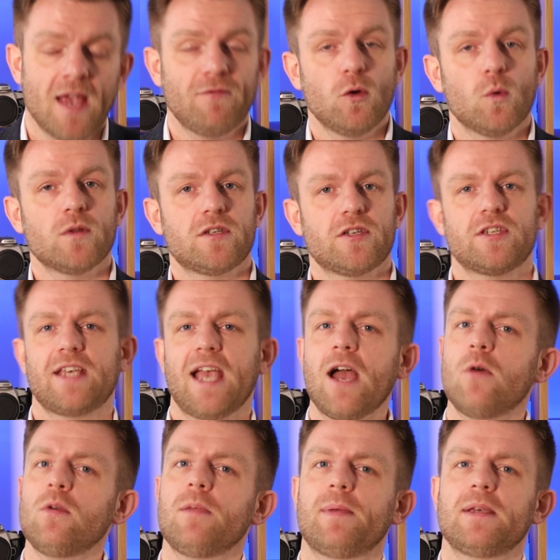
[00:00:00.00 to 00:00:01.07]
If you want to
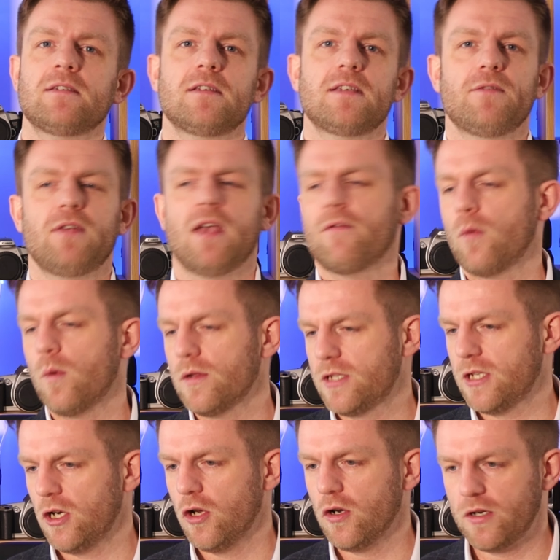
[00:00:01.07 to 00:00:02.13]
scale your business, if you ever
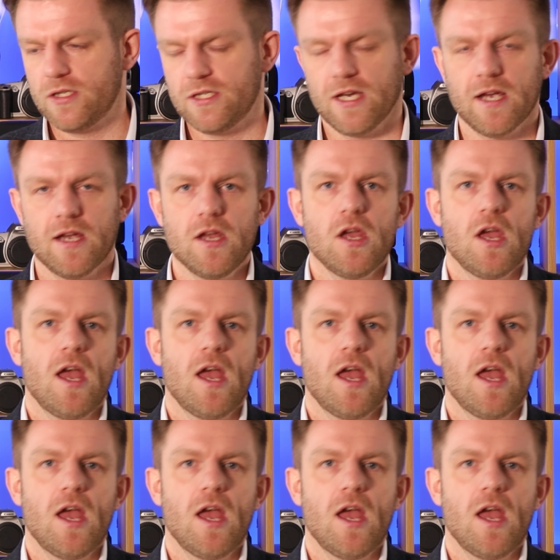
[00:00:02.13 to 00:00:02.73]
want to look to